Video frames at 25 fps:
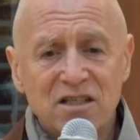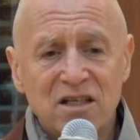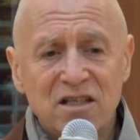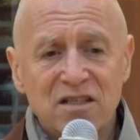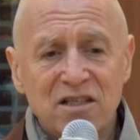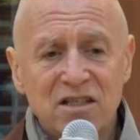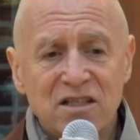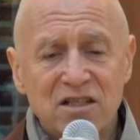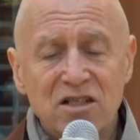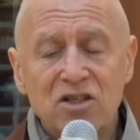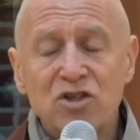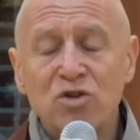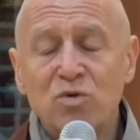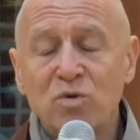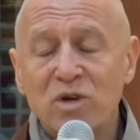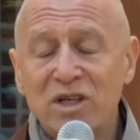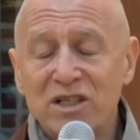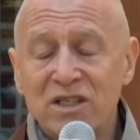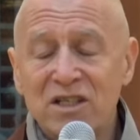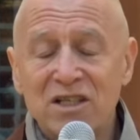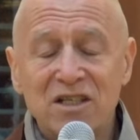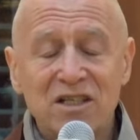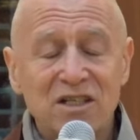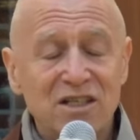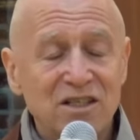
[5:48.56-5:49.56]

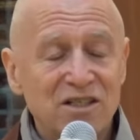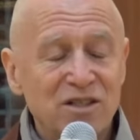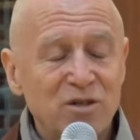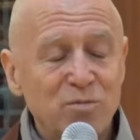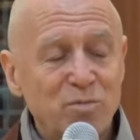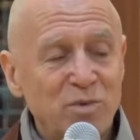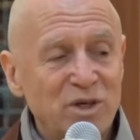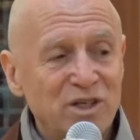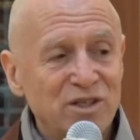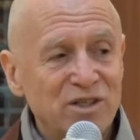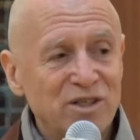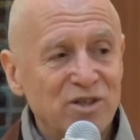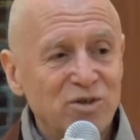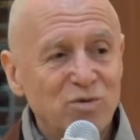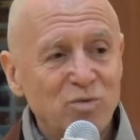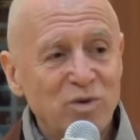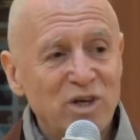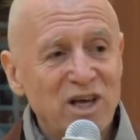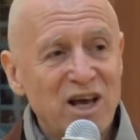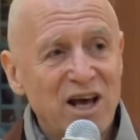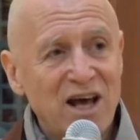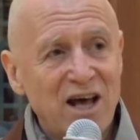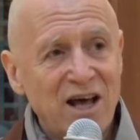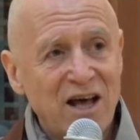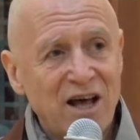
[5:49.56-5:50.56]
situation experience we
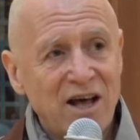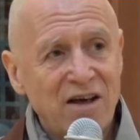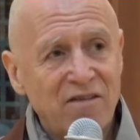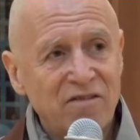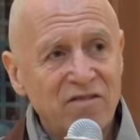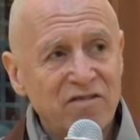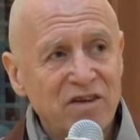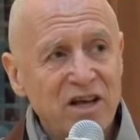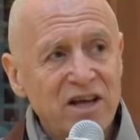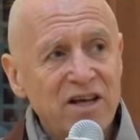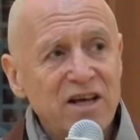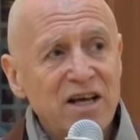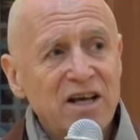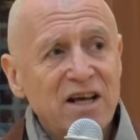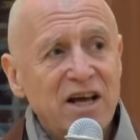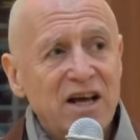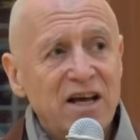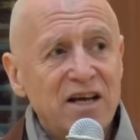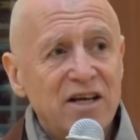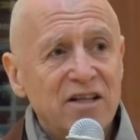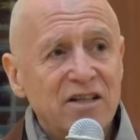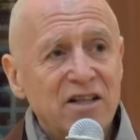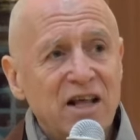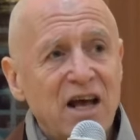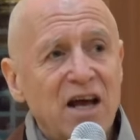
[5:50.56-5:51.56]
have.
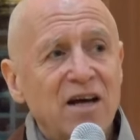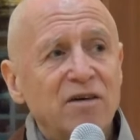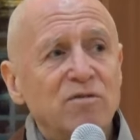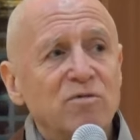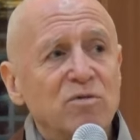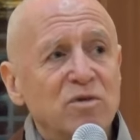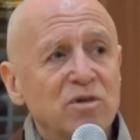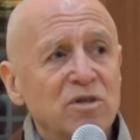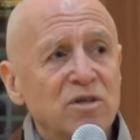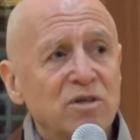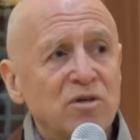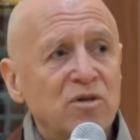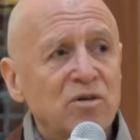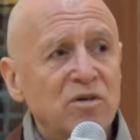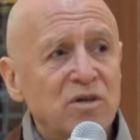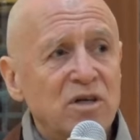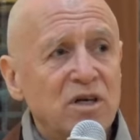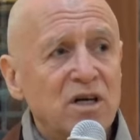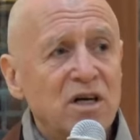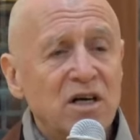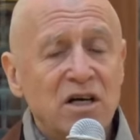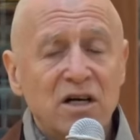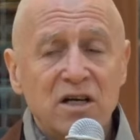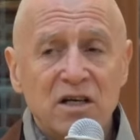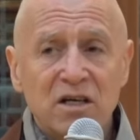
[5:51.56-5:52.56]
And that will
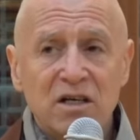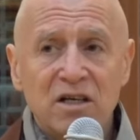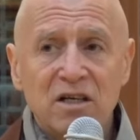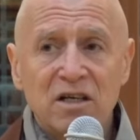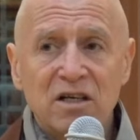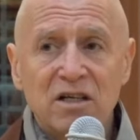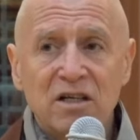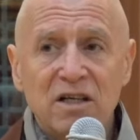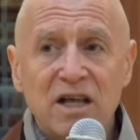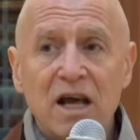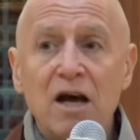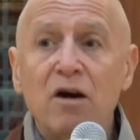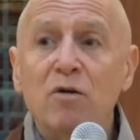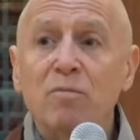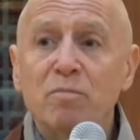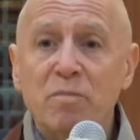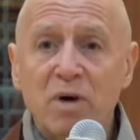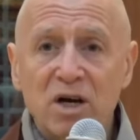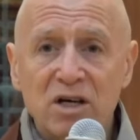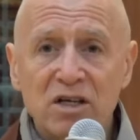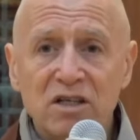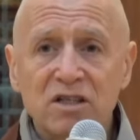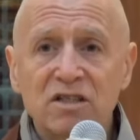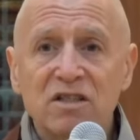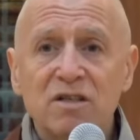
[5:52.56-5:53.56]
help
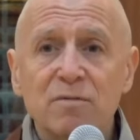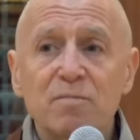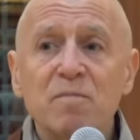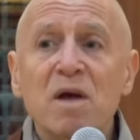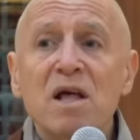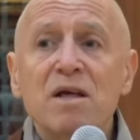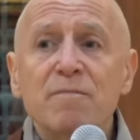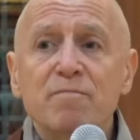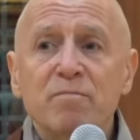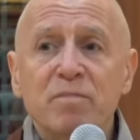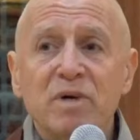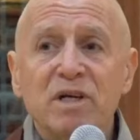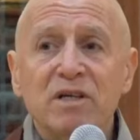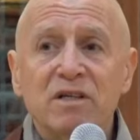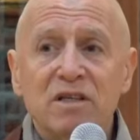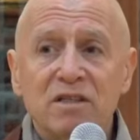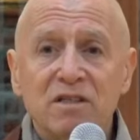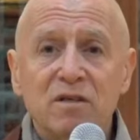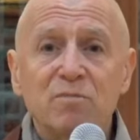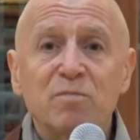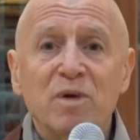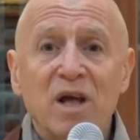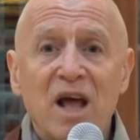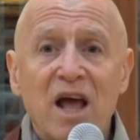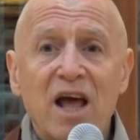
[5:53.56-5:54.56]
us, but
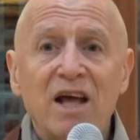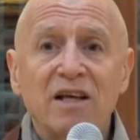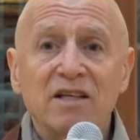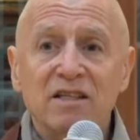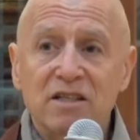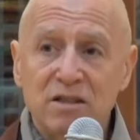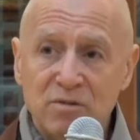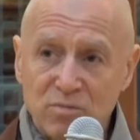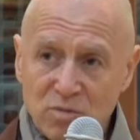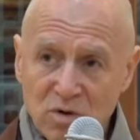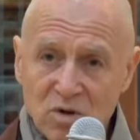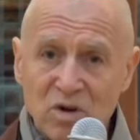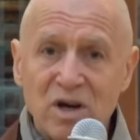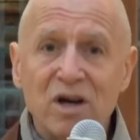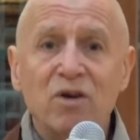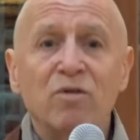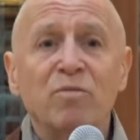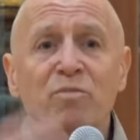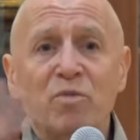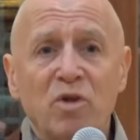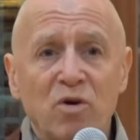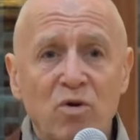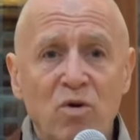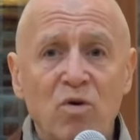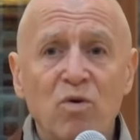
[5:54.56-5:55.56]
it will help
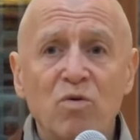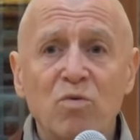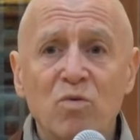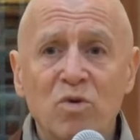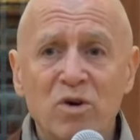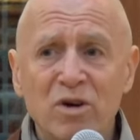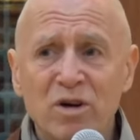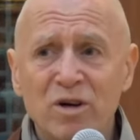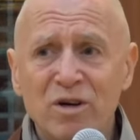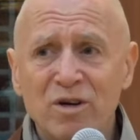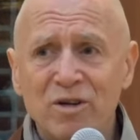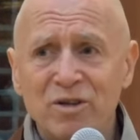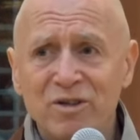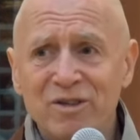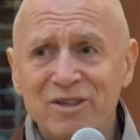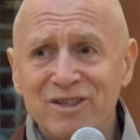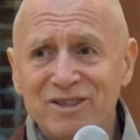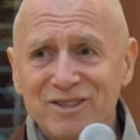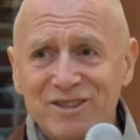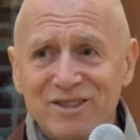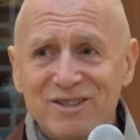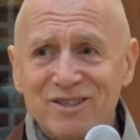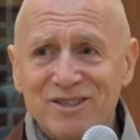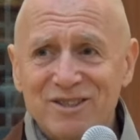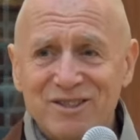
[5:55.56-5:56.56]
the whole world."
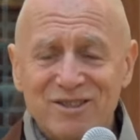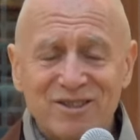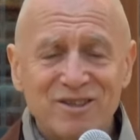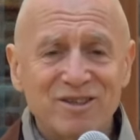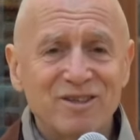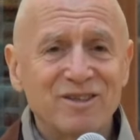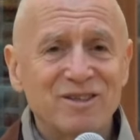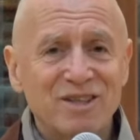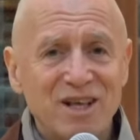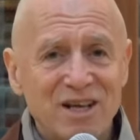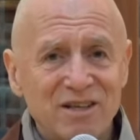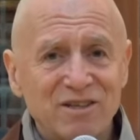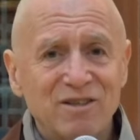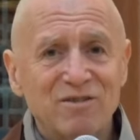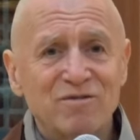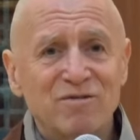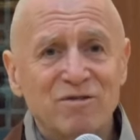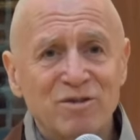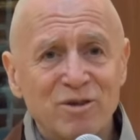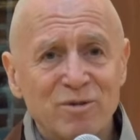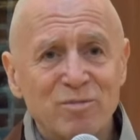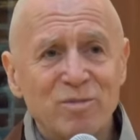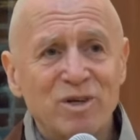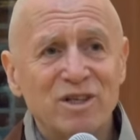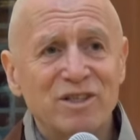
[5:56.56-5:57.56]
So thank you
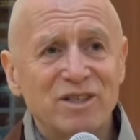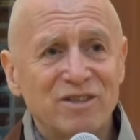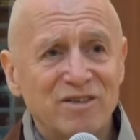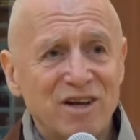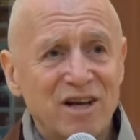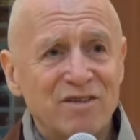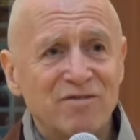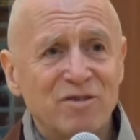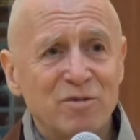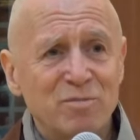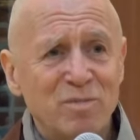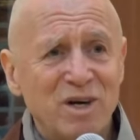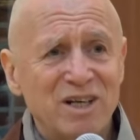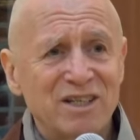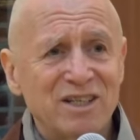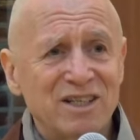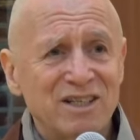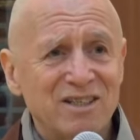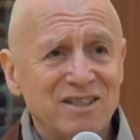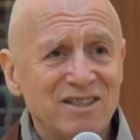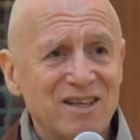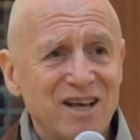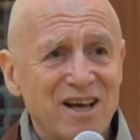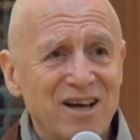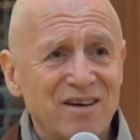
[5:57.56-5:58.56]
very much,
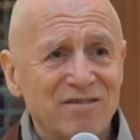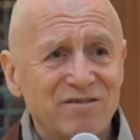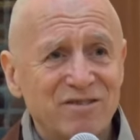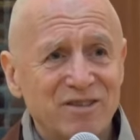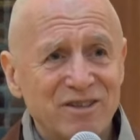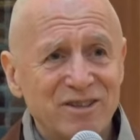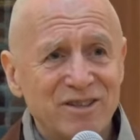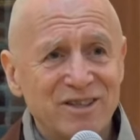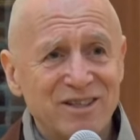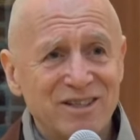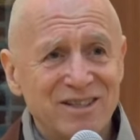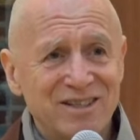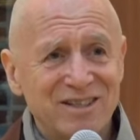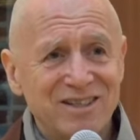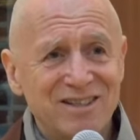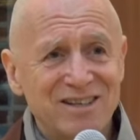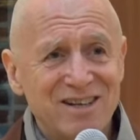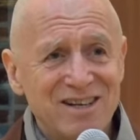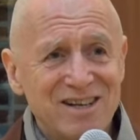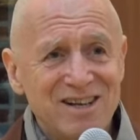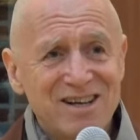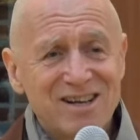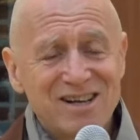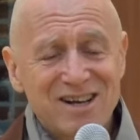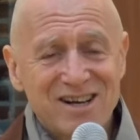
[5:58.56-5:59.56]
everybody's effort.
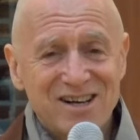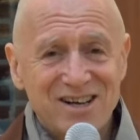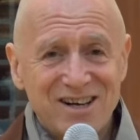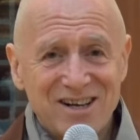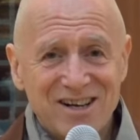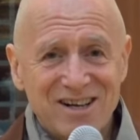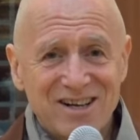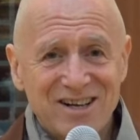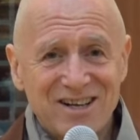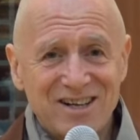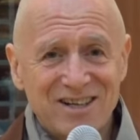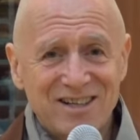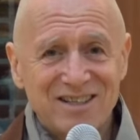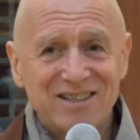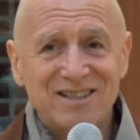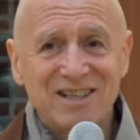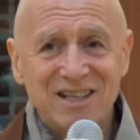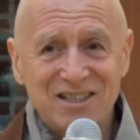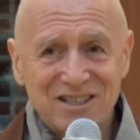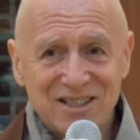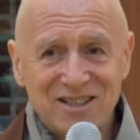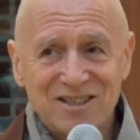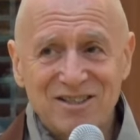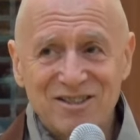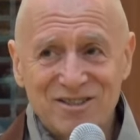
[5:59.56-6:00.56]

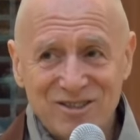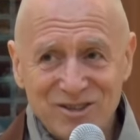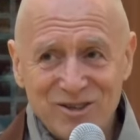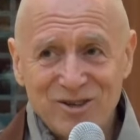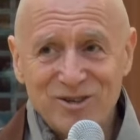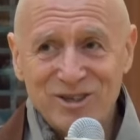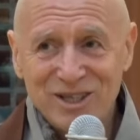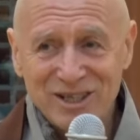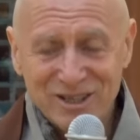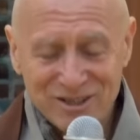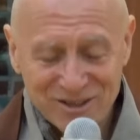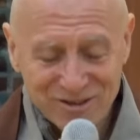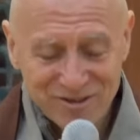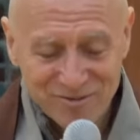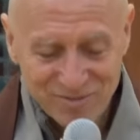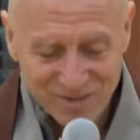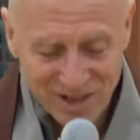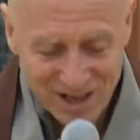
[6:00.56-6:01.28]
Let's just do it.